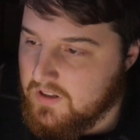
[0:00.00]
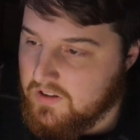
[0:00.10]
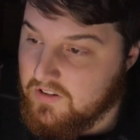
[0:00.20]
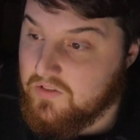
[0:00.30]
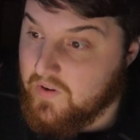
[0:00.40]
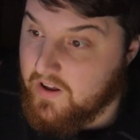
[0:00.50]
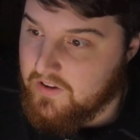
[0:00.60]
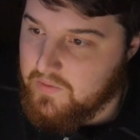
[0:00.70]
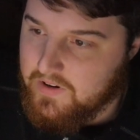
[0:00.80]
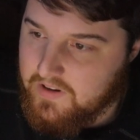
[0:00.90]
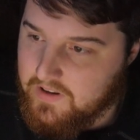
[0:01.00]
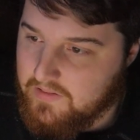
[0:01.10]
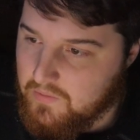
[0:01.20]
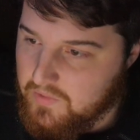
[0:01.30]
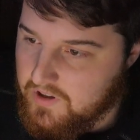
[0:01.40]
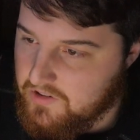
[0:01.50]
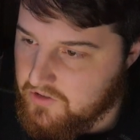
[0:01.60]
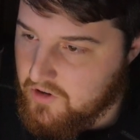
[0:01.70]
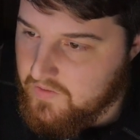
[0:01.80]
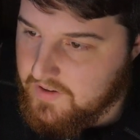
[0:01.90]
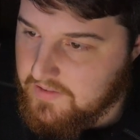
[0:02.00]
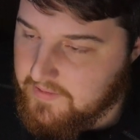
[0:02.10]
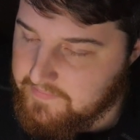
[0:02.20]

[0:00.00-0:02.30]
sees value in his servant.